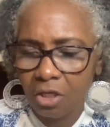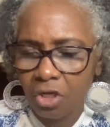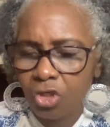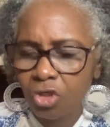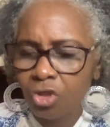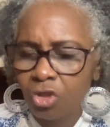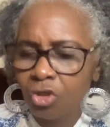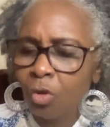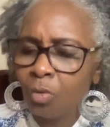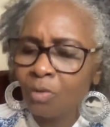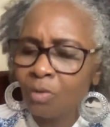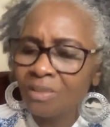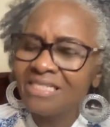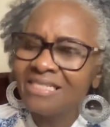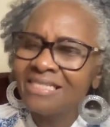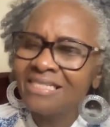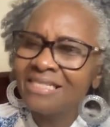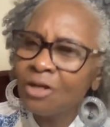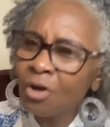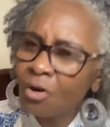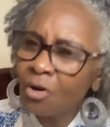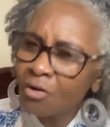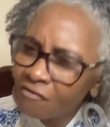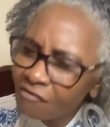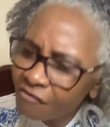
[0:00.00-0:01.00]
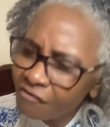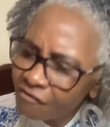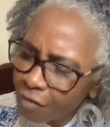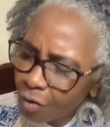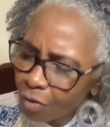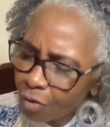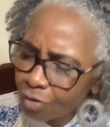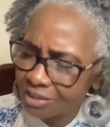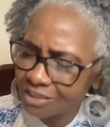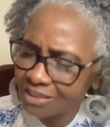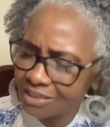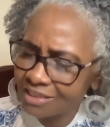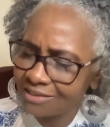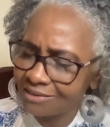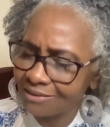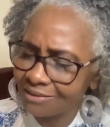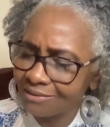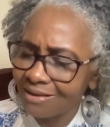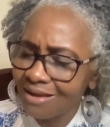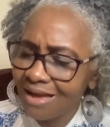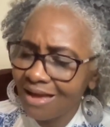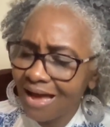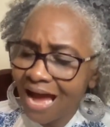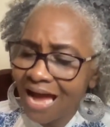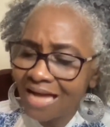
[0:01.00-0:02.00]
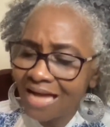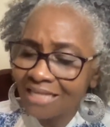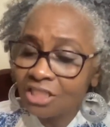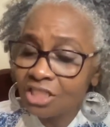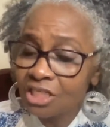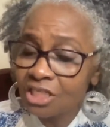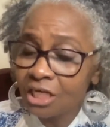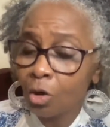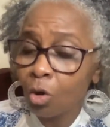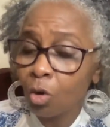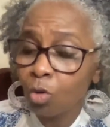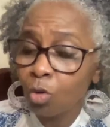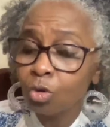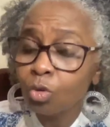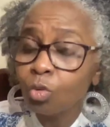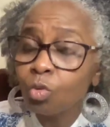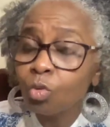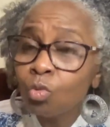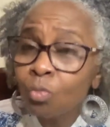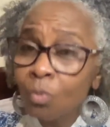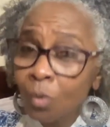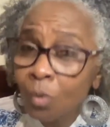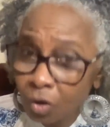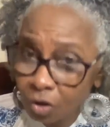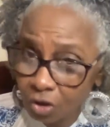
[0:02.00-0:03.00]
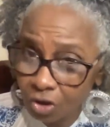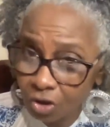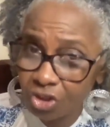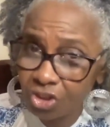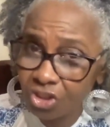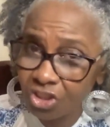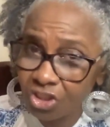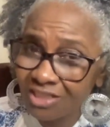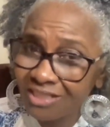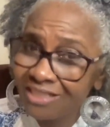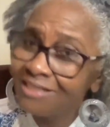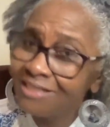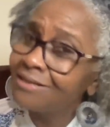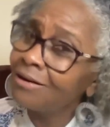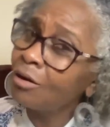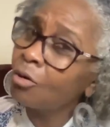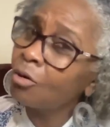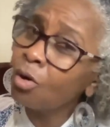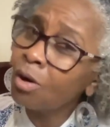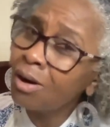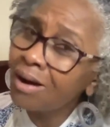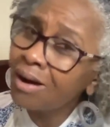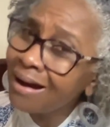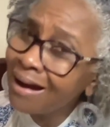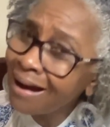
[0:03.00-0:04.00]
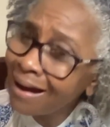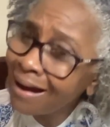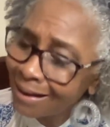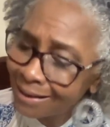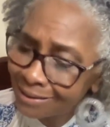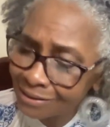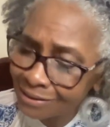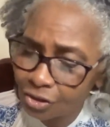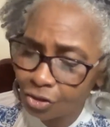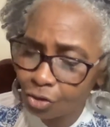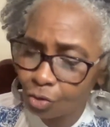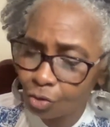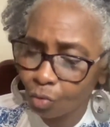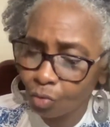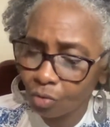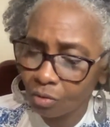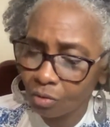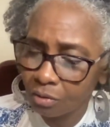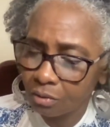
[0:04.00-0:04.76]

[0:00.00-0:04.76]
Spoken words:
We sit down first and check out how much it will cost you.